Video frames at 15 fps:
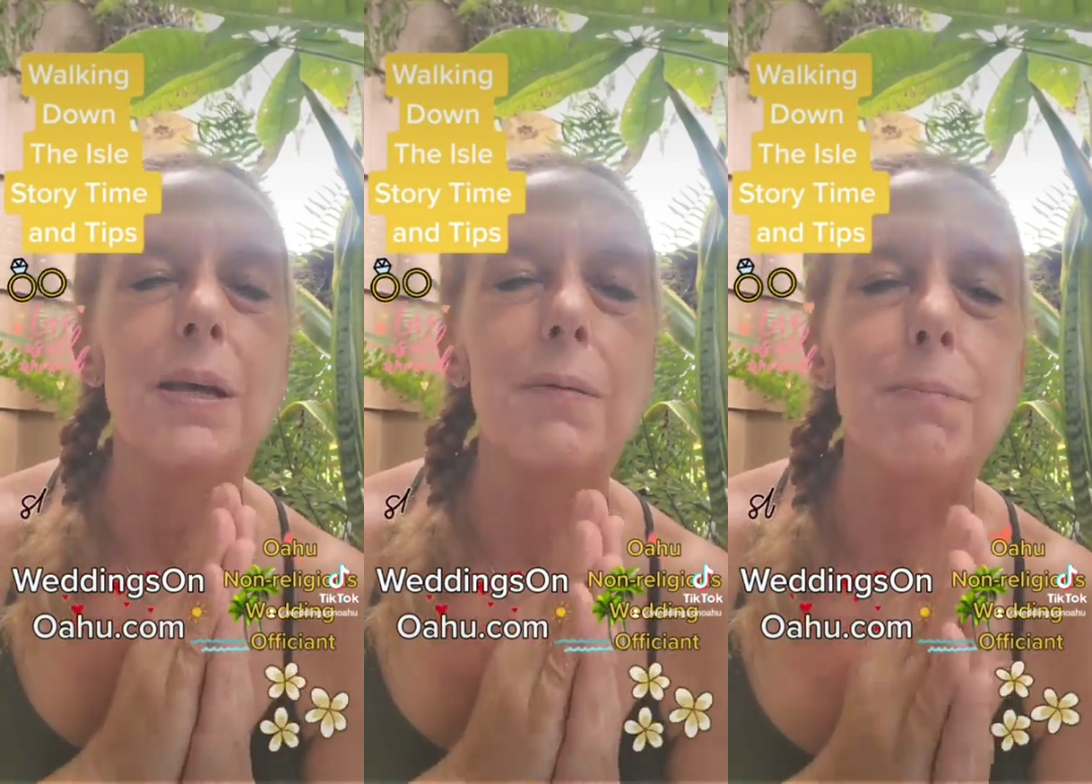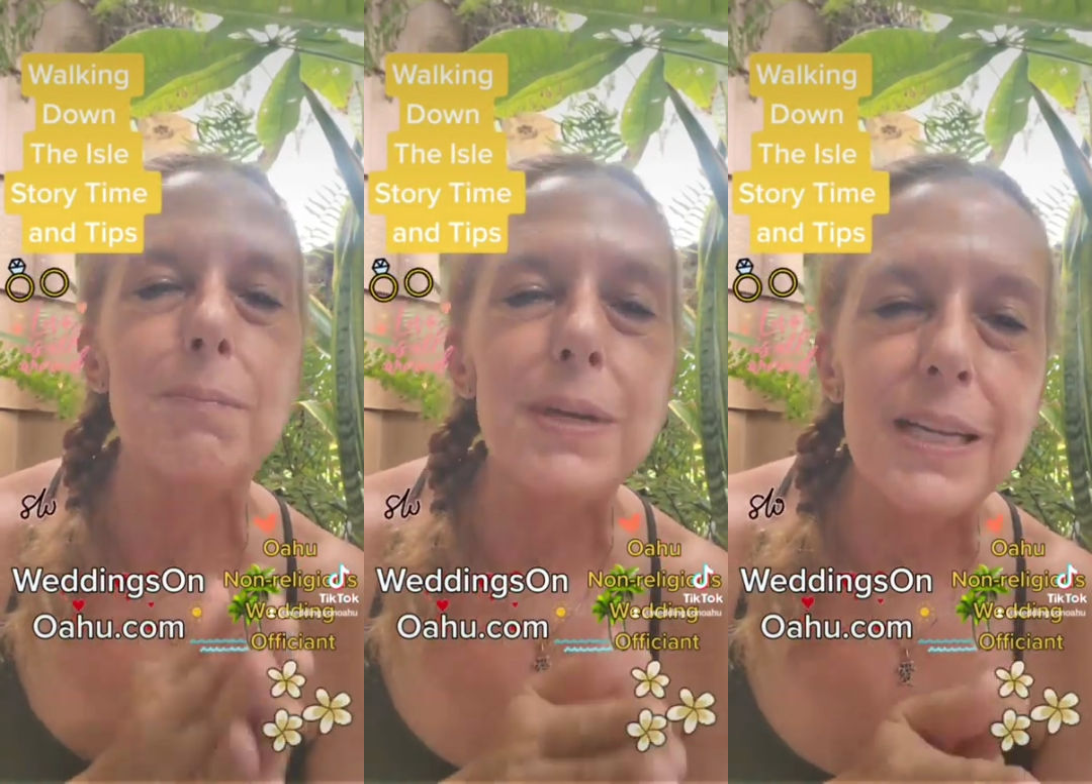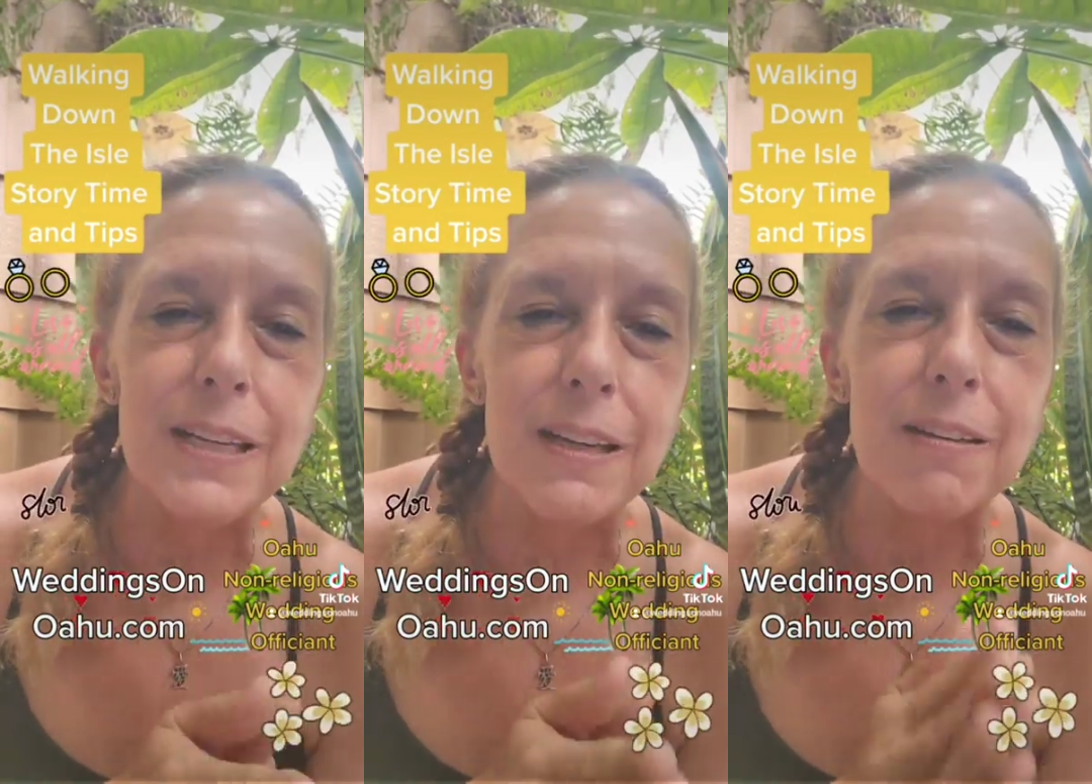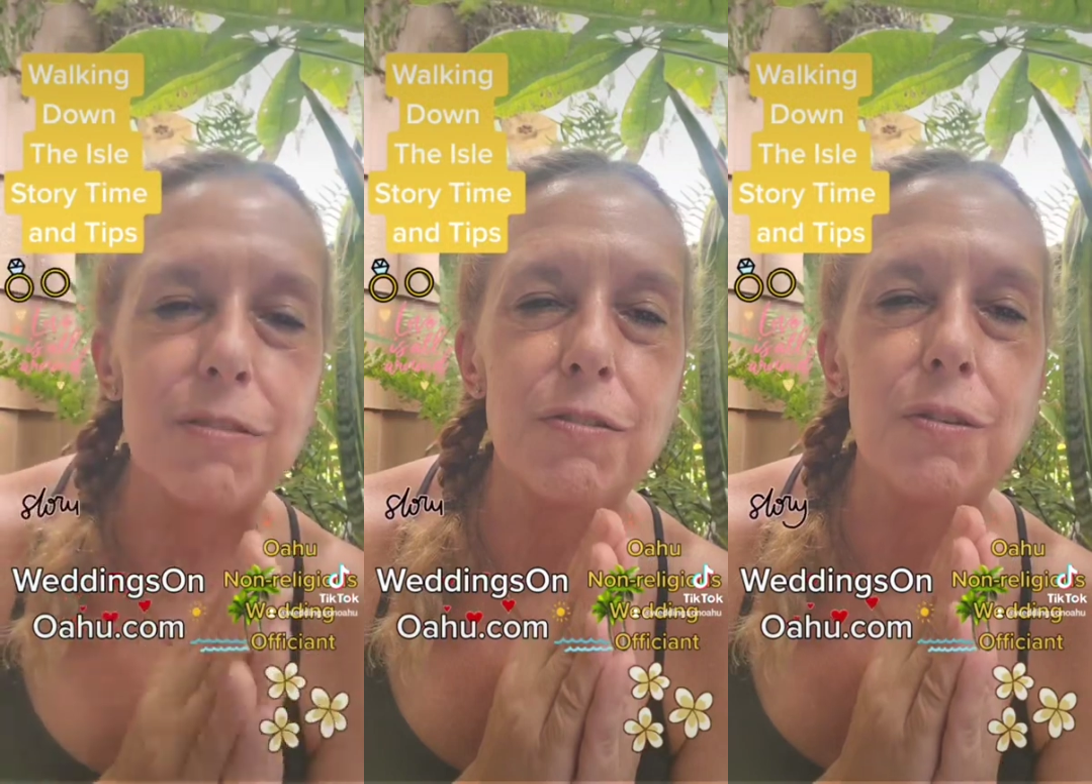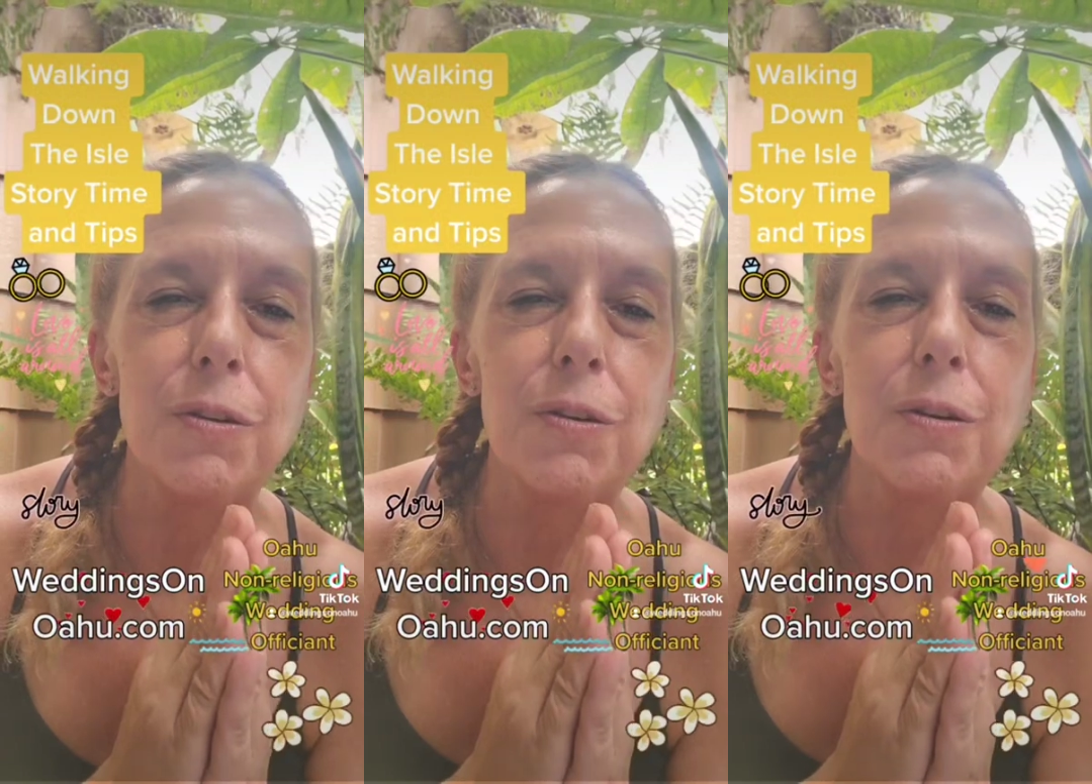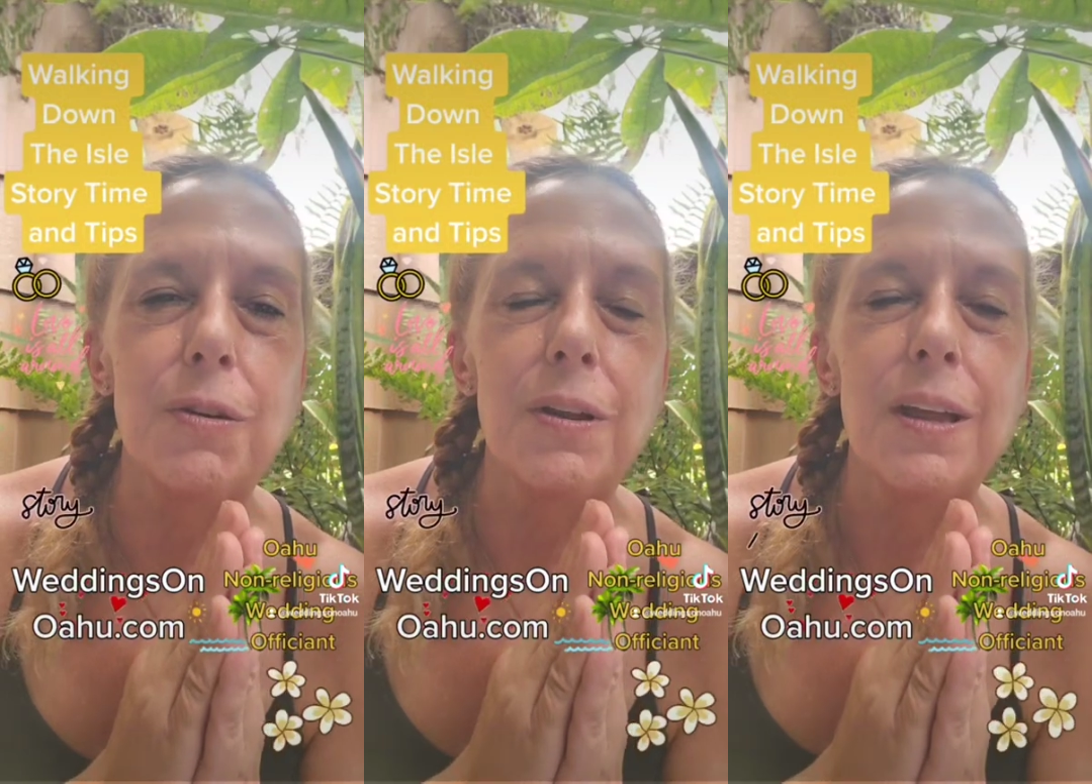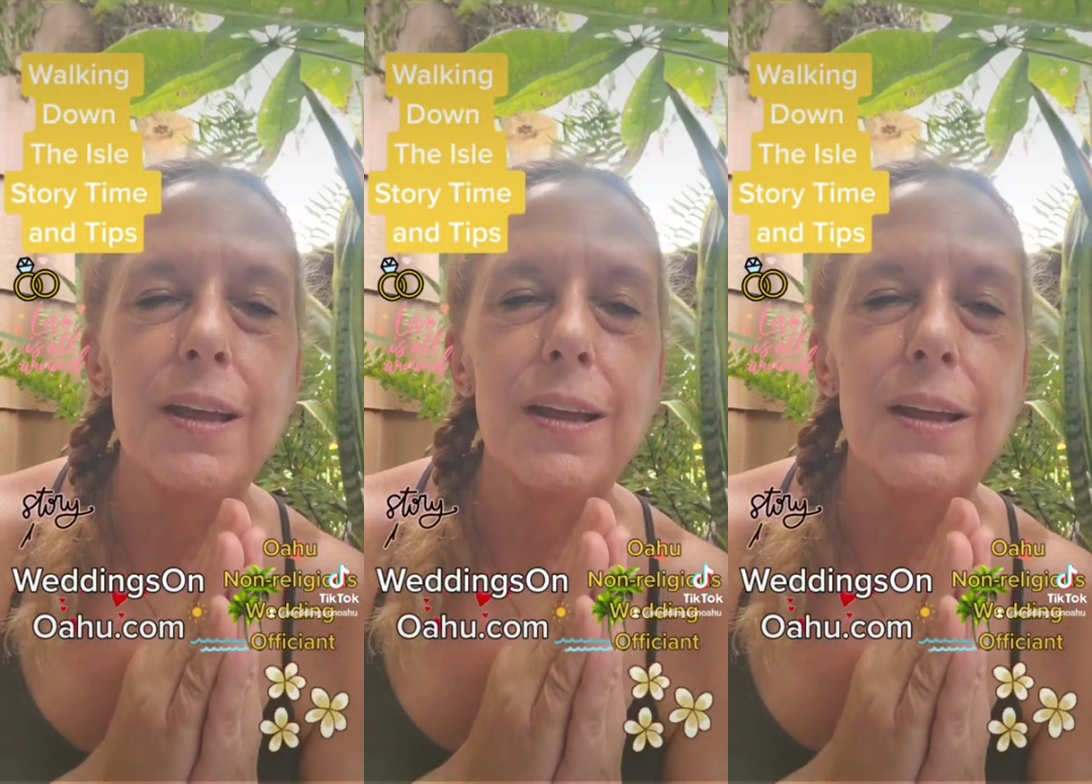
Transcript: a meaningful